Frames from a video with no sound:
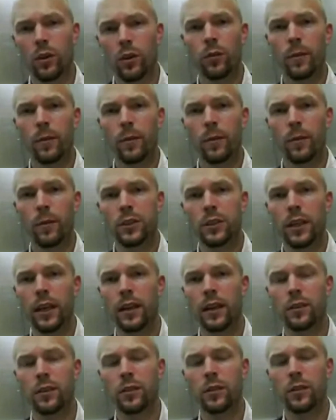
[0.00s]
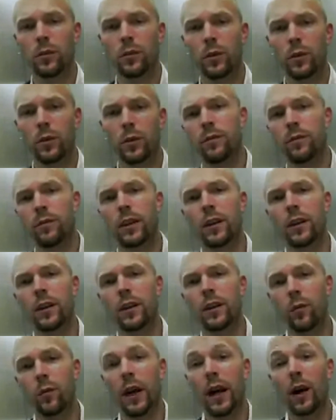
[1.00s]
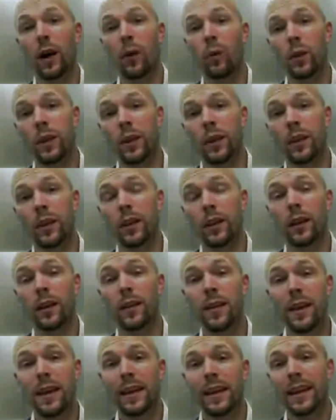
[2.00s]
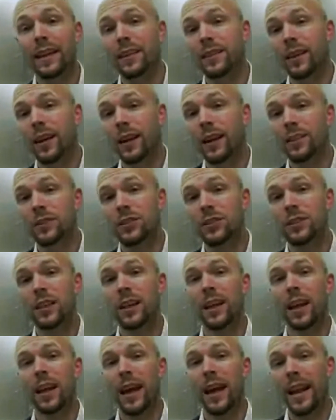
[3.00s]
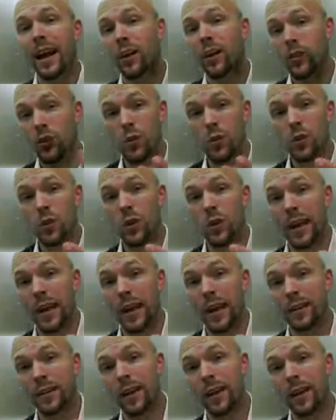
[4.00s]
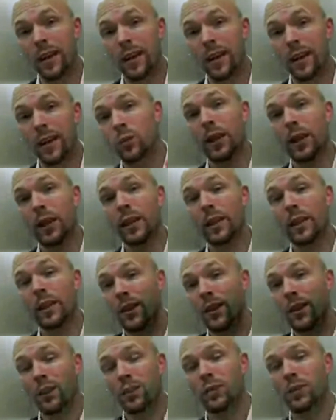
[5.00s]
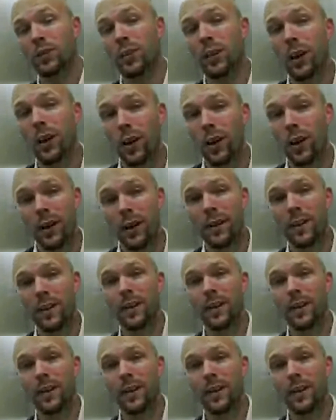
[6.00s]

information and to really figure out how we can get in touch and how you can get in touch with Dr. Tirgari?